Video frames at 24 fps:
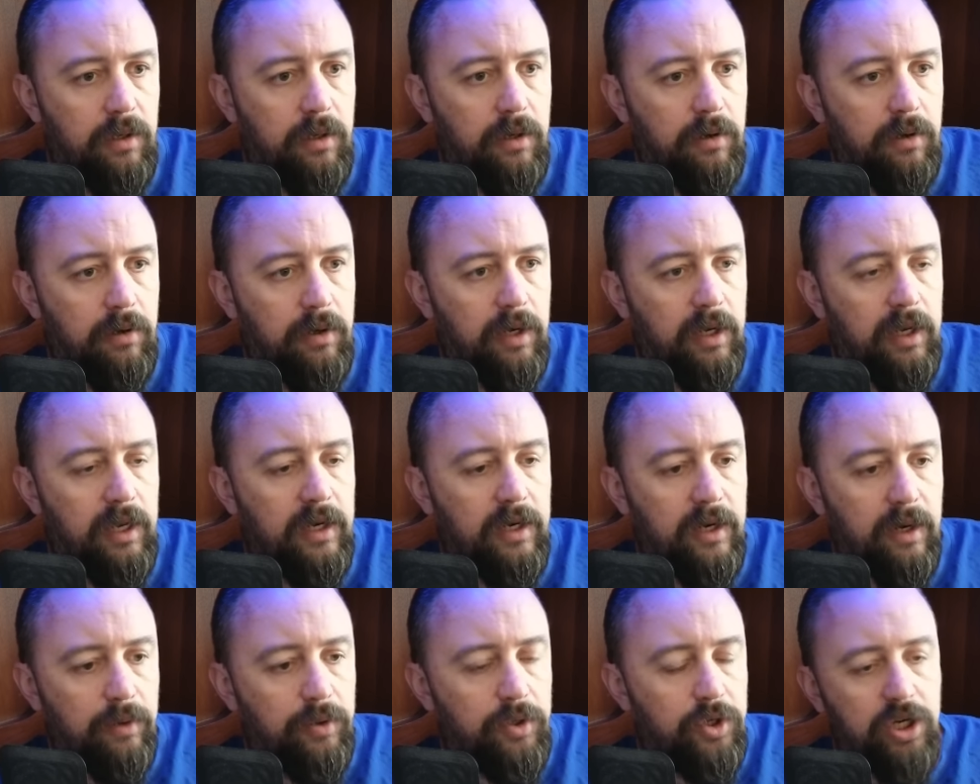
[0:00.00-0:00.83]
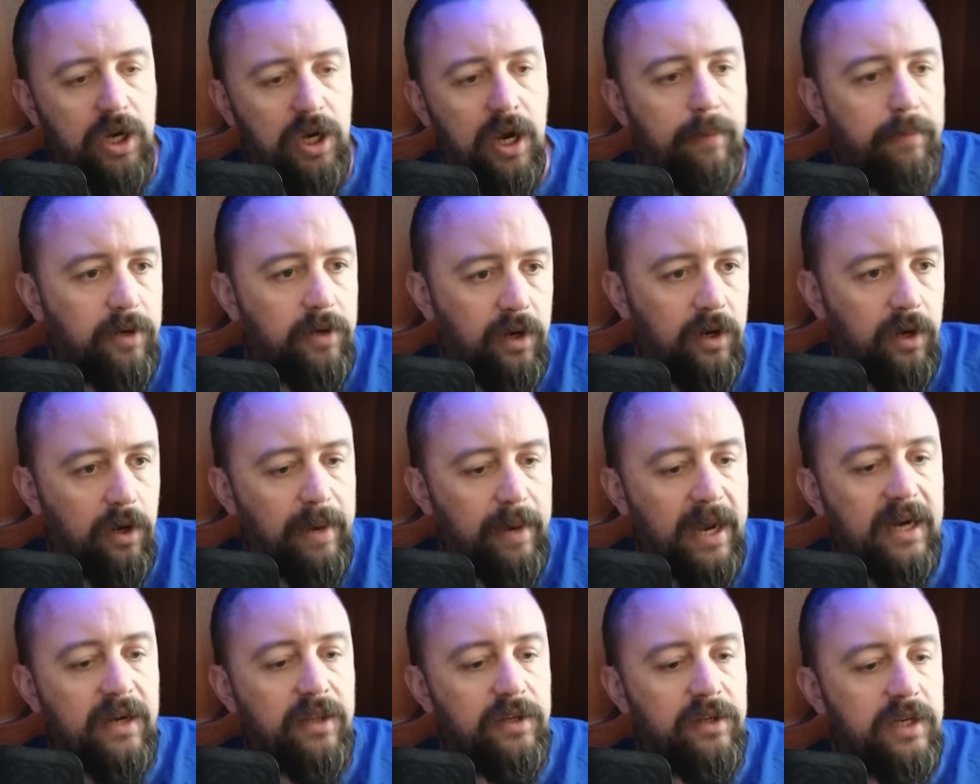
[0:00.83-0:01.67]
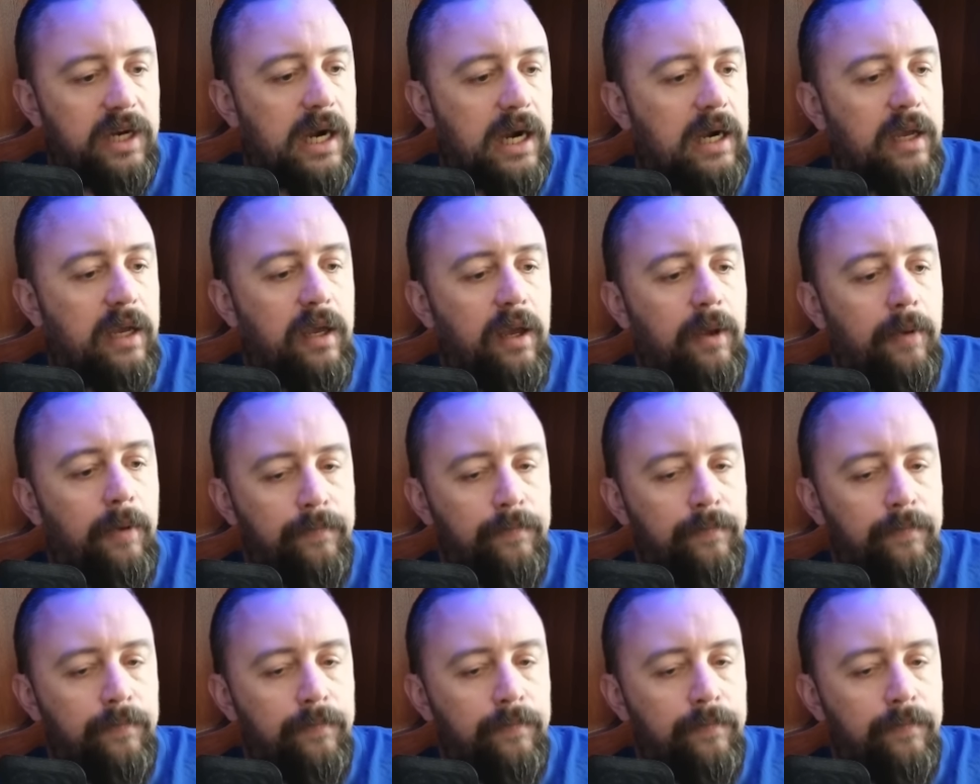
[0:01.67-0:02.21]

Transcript: you're going to get done with the job you're going to go back to the dock